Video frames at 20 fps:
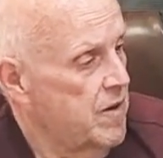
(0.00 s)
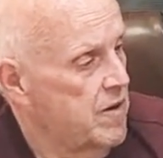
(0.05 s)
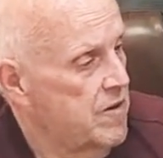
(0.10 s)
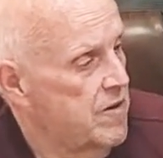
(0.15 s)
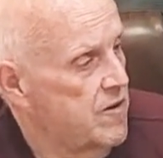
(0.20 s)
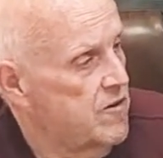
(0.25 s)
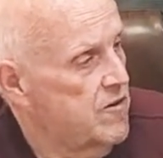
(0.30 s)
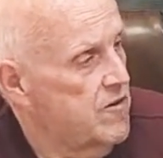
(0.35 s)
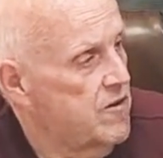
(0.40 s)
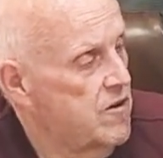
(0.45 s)

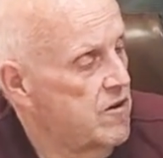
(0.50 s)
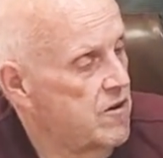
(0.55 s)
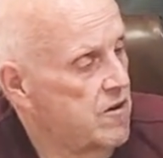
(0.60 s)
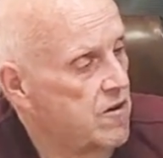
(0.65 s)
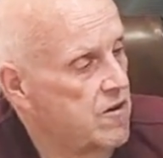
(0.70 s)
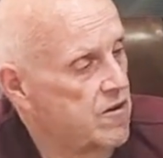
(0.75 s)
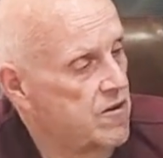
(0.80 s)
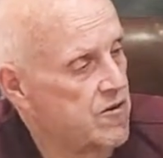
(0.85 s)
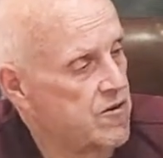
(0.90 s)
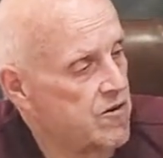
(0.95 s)
This
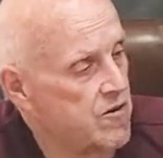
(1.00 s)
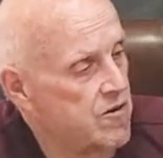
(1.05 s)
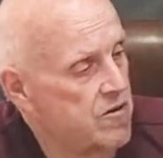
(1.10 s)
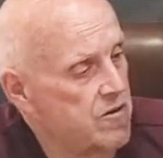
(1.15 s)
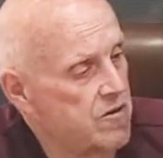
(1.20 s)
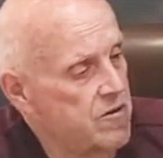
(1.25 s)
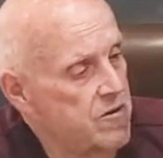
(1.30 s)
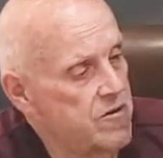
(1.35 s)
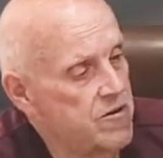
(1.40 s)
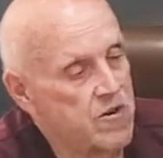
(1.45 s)
Deodar cedar
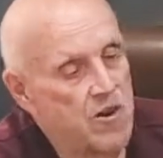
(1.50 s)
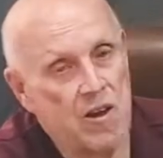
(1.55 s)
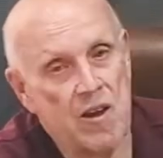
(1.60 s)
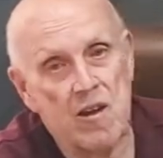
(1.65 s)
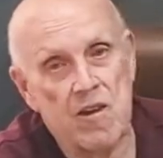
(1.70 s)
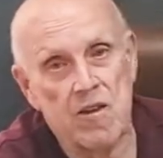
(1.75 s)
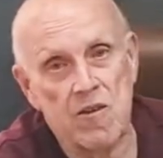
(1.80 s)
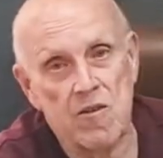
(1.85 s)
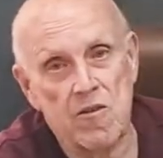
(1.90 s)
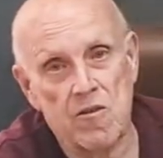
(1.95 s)
is
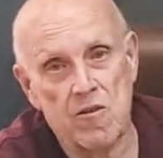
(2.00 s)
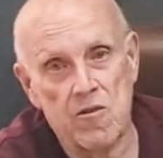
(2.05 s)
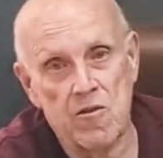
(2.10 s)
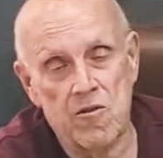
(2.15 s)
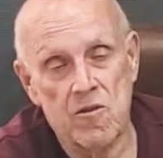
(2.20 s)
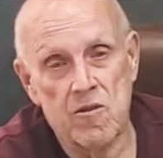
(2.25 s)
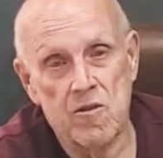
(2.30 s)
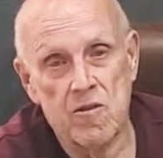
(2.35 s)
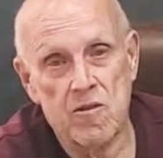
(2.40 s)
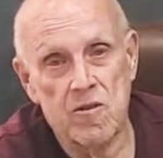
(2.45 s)
8
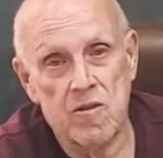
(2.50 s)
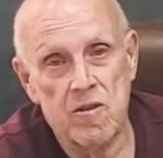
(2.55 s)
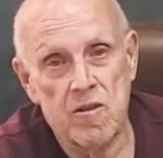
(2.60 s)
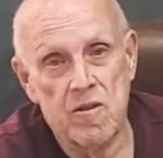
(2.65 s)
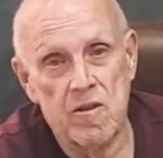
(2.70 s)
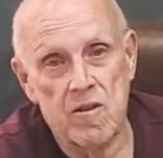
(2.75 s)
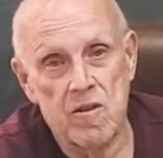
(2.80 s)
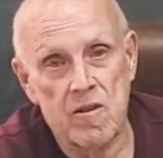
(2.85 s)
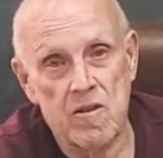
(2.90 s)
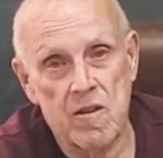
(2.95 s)
years
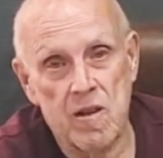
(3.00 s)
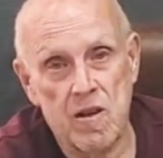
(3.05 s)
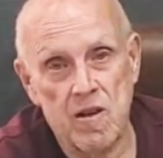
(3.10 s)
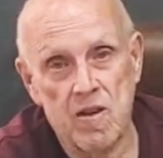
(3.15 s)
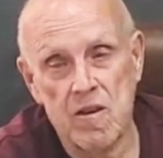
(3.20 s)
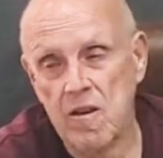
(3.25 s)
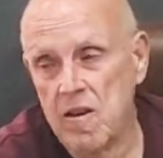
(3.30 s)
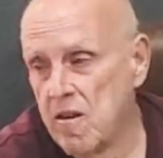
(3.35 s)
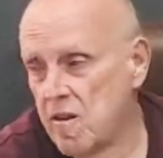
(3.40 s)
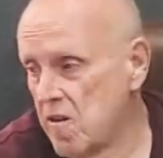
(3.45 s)
in that
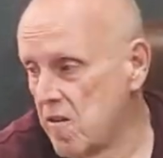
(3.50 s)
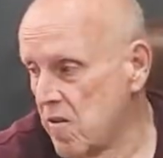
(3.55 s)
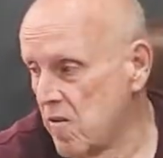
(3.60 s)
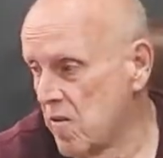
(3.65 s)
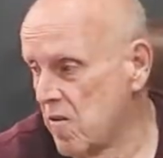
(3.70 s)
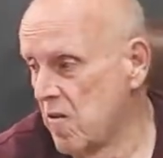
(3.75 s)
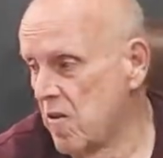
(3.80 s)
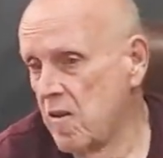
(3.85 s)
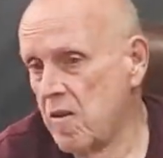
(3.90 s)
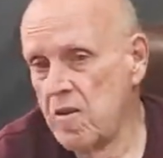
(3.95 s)
can.
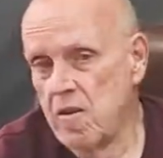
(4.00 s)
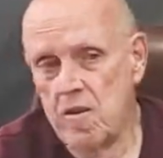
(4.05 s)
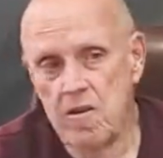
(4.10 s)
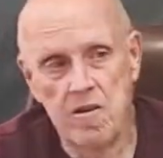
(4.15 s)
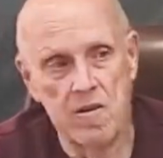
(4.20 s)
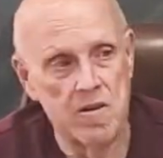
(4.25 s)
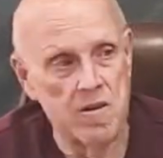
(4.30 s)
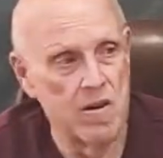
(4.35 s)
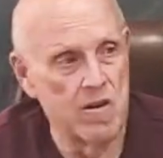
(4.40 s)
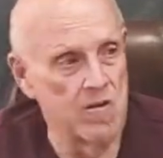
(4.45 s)

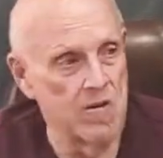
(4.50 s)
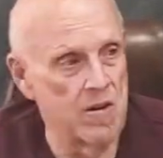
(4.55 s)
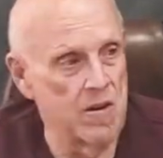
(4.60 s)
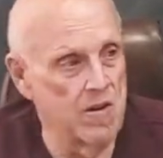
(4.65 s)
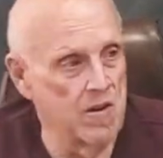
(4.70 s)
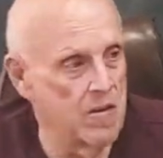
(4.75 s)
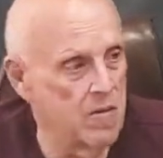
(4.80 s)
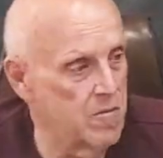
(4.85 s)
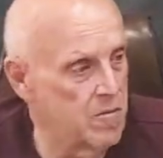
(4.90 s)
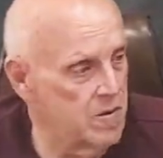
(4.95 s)
And I've
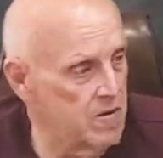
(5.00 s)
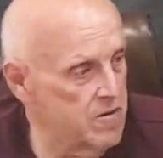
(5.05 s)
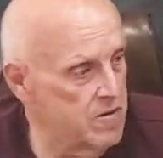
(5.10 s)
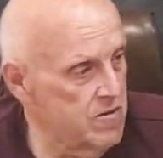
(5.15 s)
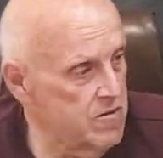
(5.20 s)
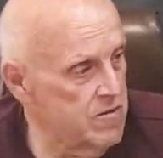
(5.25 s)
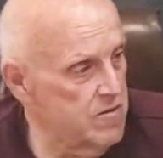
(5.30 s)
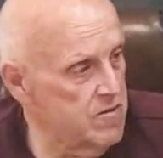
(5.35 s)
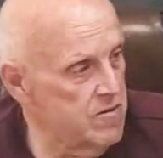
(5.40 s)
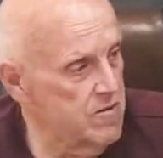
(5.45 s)
got a bunch
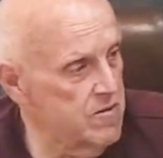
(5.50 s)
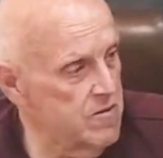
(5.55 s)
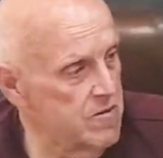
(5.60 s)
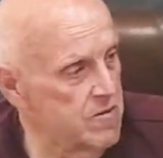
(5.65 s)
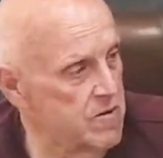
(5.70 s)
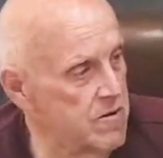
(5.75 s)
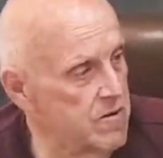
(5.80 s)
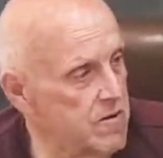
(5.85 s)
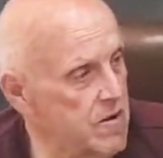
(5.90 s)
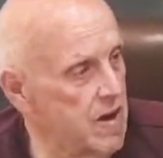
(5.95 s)
of
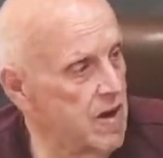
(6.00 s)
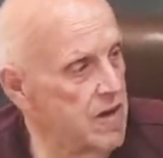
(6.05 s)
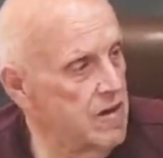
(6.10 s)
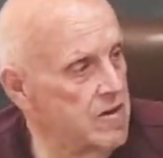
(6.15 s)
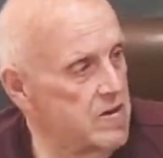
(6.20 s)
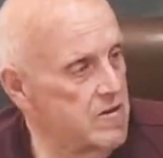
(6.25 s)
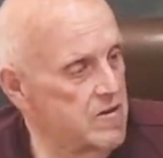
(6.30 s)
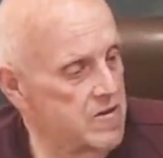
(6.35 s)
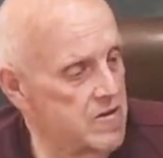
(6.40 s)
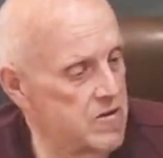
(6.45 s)

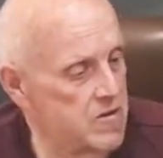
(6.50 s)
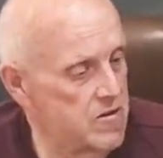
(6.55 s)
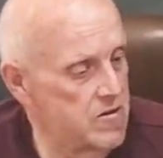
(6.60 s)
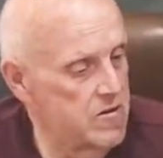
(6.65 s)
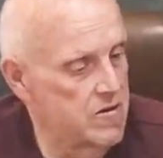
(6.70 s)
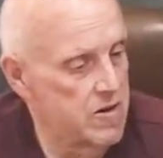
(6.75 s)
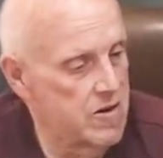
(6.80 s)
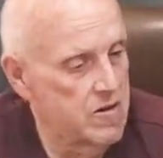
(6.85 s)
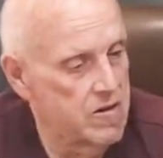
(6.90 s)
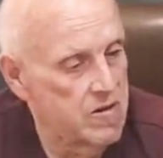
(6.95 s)
Atlas
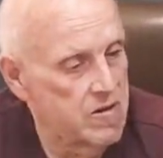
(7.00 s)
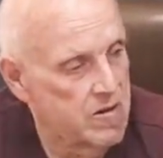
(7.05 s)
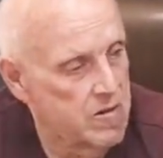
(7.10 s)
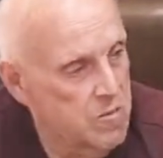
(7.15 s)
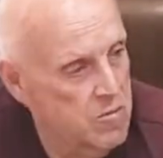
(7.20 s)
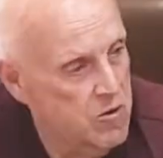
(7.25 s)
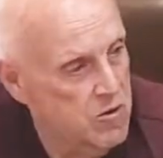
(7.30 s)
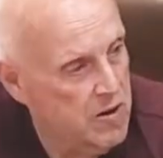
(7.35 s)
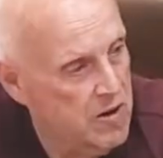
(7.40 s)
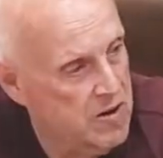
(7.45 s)
cedars out there,
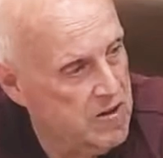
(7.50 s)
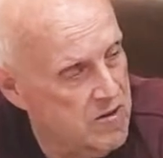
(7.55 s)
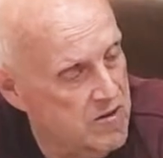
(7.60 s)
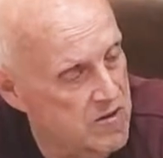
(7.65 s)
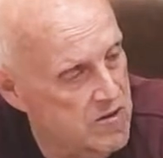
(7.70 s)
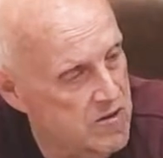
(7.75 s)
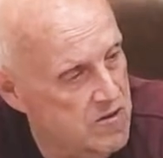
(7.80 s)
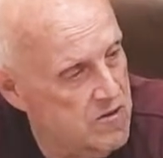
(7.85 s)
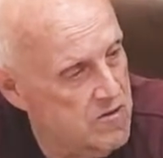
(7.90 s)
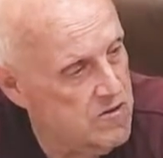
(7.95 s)
Blue Atlas
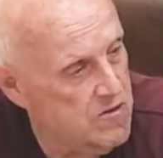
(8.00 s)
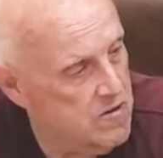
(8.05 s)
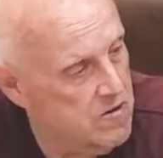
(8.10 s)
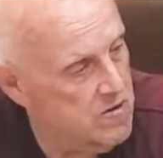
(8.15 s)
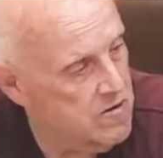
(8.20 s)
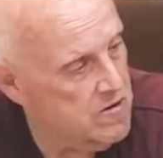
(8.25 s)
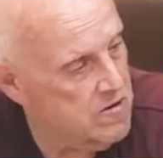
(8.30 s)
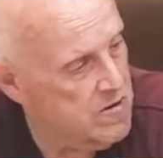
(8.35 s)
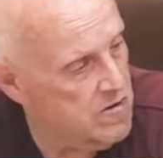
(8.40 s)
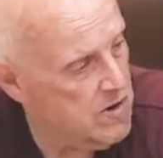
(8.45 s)
cedars, that
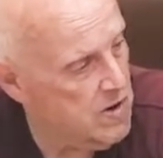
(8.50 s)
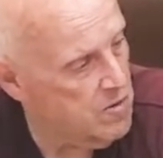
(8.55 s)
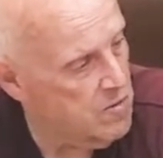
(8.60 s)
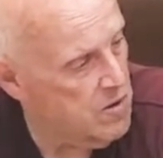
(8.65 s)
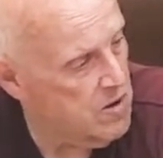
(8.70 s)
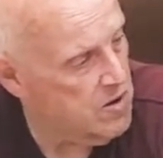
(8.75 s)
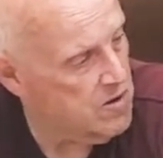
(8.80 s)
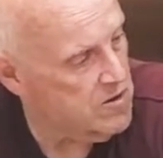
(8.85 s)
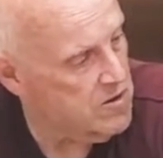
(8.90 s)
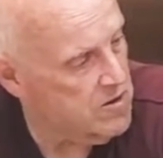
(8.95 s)
are the same
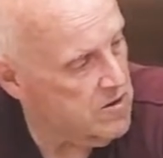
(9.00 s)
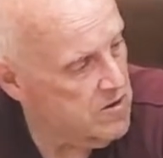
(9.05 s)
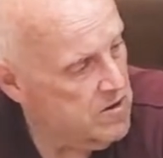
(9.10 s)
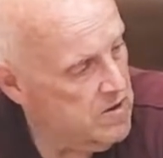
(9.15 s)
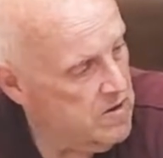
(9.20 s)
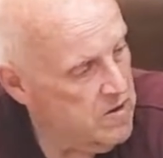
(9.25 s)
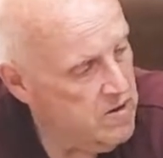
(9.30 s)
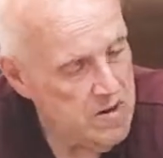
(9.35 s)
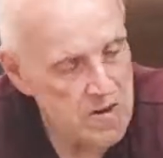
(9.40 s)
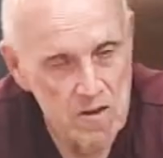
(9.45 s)
age,
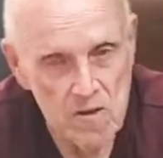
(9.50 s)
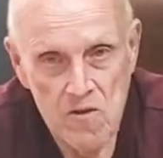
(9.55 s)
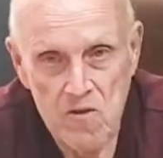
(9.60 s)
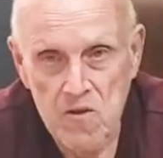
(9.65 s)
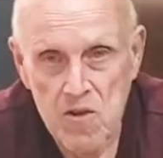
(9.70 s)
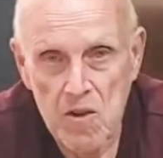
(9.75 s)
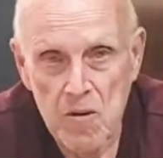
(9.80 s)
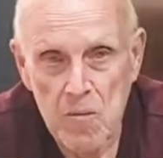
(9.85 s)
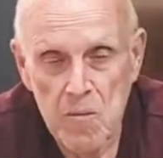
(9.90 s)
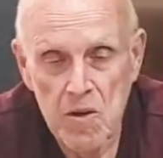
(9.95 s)
in the
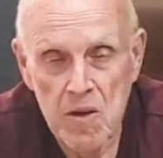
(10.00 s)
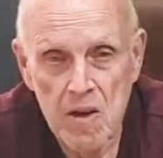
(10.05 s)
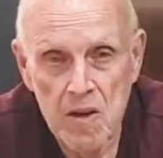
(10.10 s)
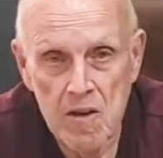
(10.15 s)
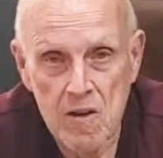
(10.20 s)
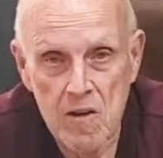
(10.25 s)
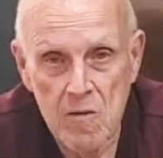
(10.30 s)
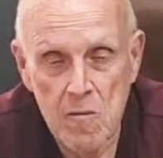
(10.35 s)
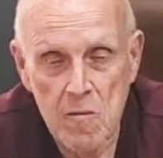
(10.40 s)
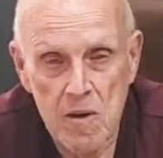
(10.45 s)
same can
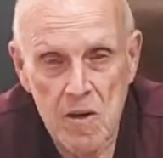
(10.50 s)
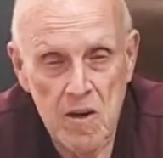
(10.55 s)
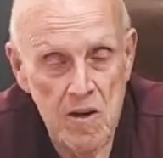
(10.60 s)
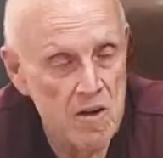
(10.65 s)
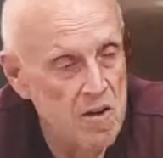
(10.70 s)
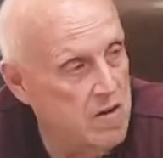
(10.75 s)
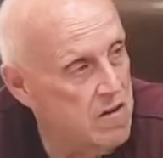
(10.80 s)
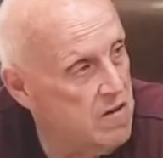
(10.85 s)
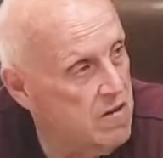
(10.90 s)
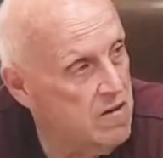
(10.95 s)
they've been in,
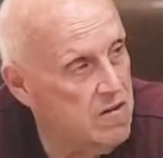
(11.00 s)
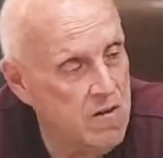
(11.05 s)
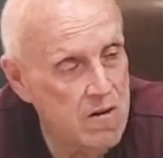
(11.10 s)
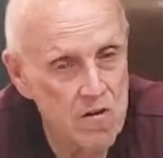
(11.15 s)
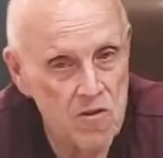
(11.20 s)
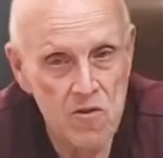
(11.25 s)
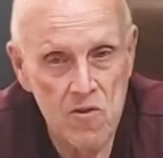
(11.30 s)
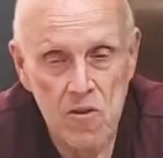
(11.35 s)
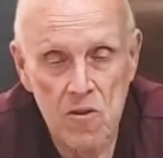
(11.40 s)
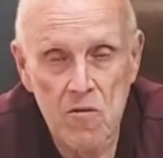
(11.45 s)
and they're
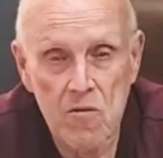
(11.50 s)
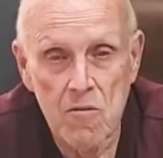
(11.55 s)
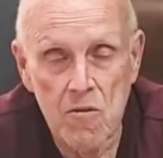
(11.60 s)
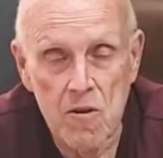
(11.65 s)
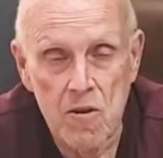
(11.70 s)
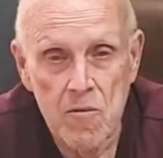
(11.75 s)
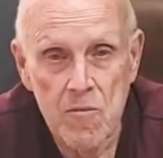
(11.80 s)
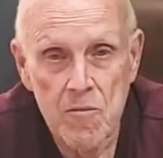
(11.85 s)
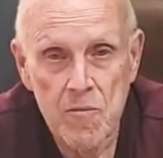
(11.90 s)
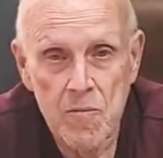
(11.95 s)
not
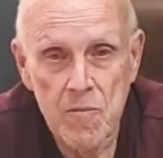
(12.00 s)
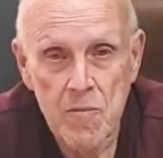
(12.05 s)
suffering.